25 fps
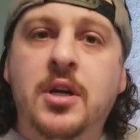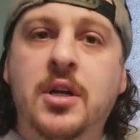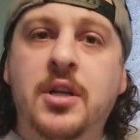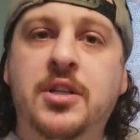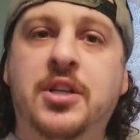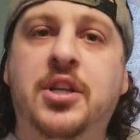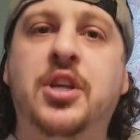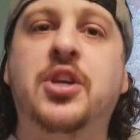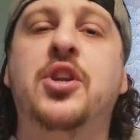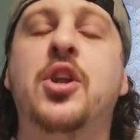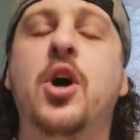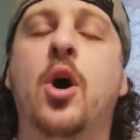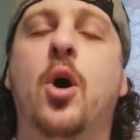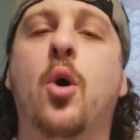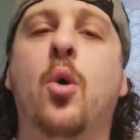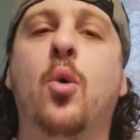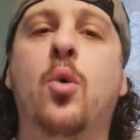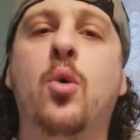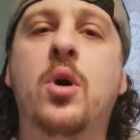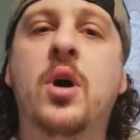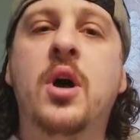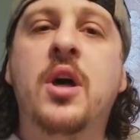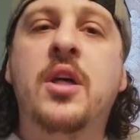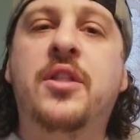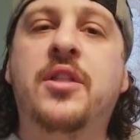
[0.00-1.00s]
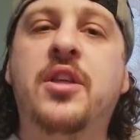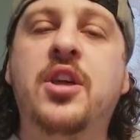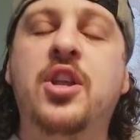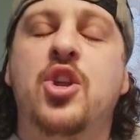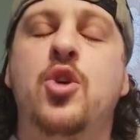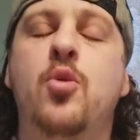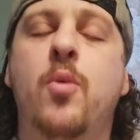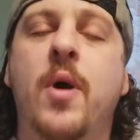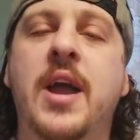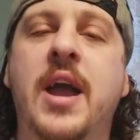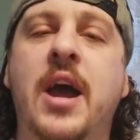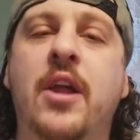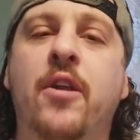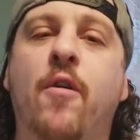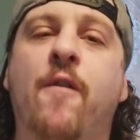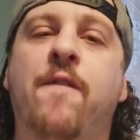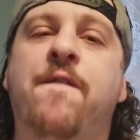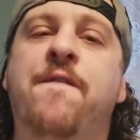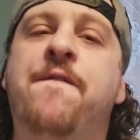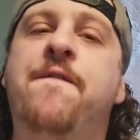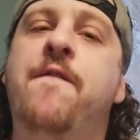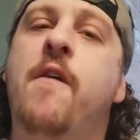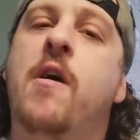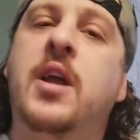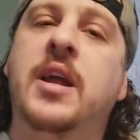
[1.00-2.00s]
to know that you ain't got no
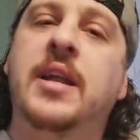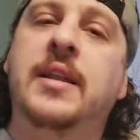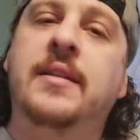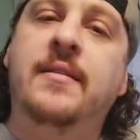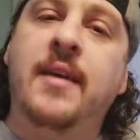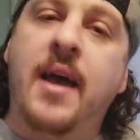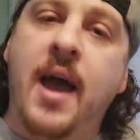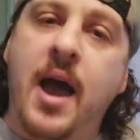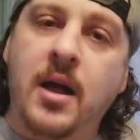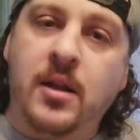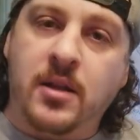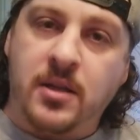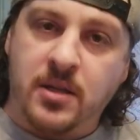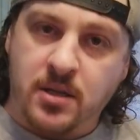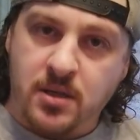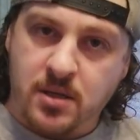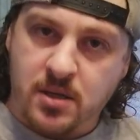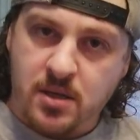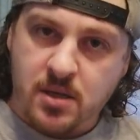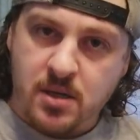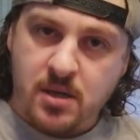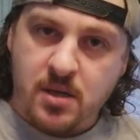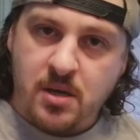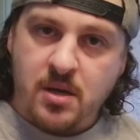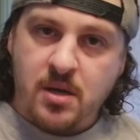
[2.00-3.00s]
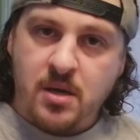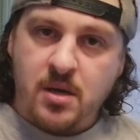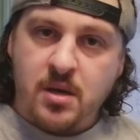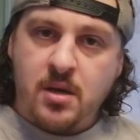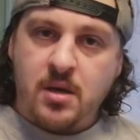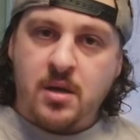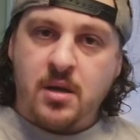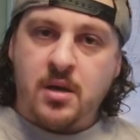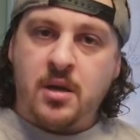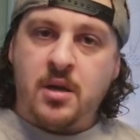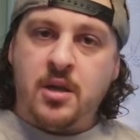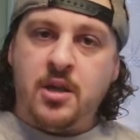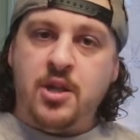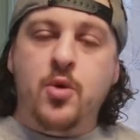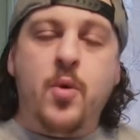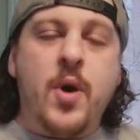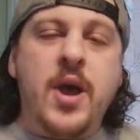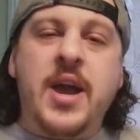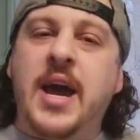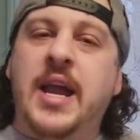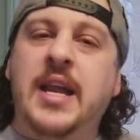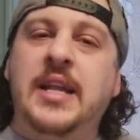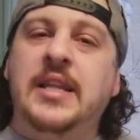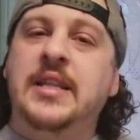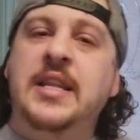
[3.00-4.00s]
fucking talent. You ain't
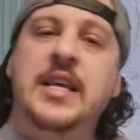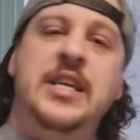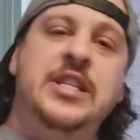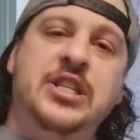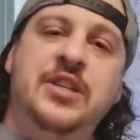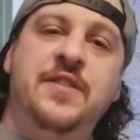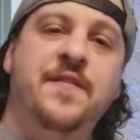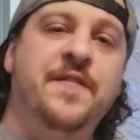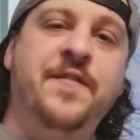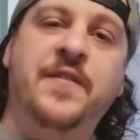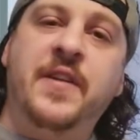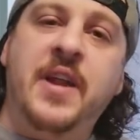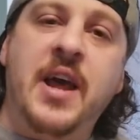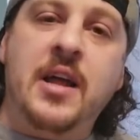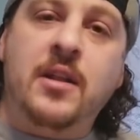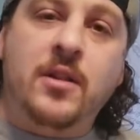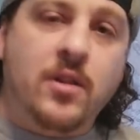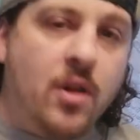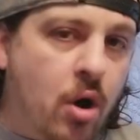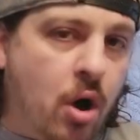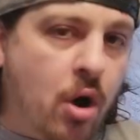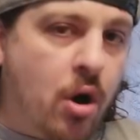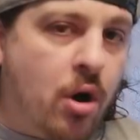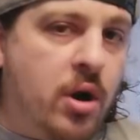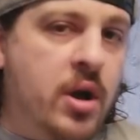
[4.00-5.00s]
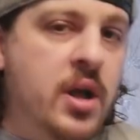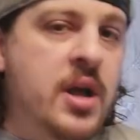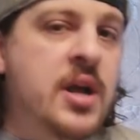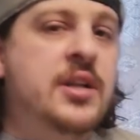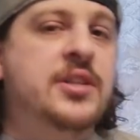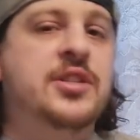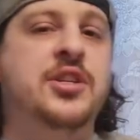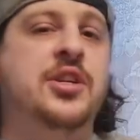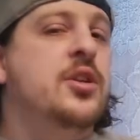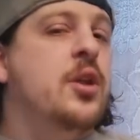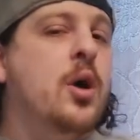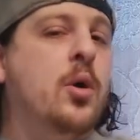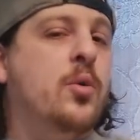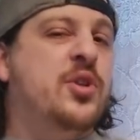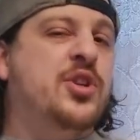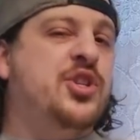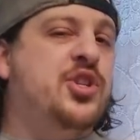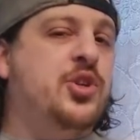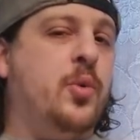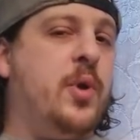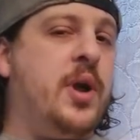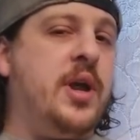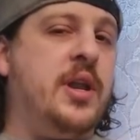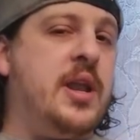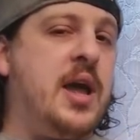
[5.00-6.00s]
got to listen for that long to know that
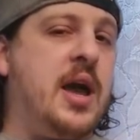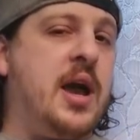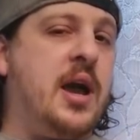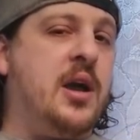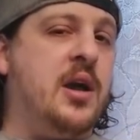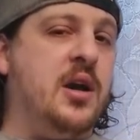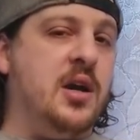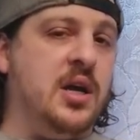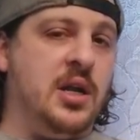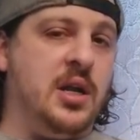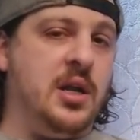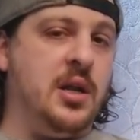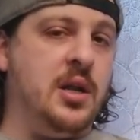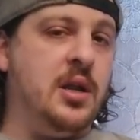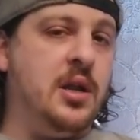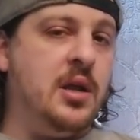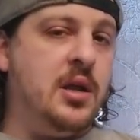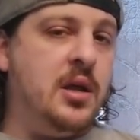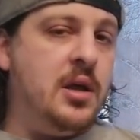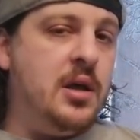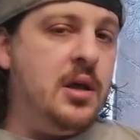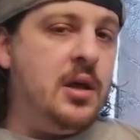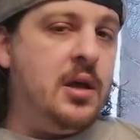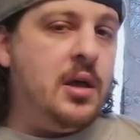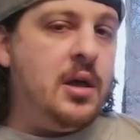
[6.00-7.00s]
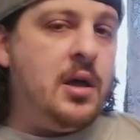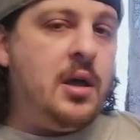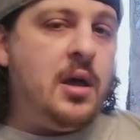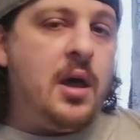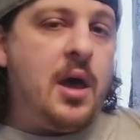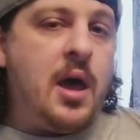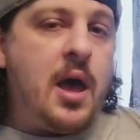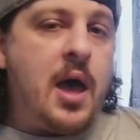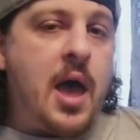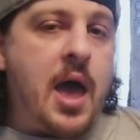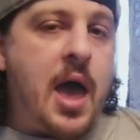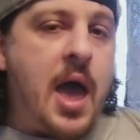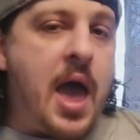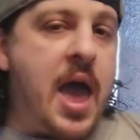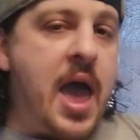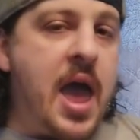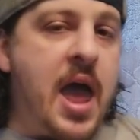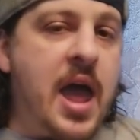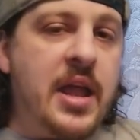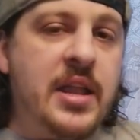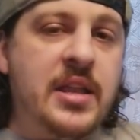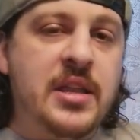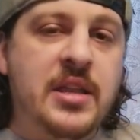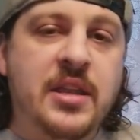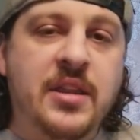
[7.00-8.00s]
you ain't that good.
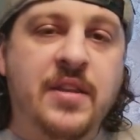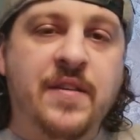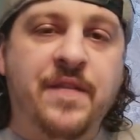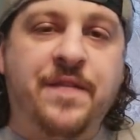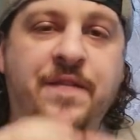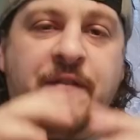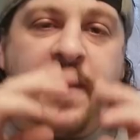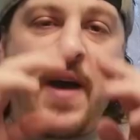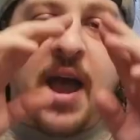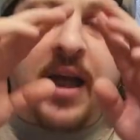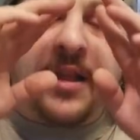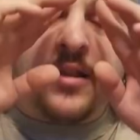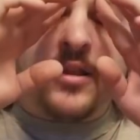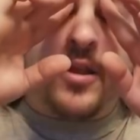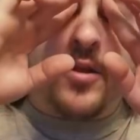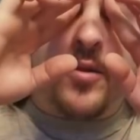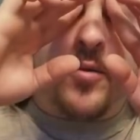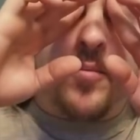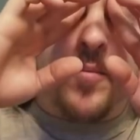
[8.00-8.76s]
And the fact of the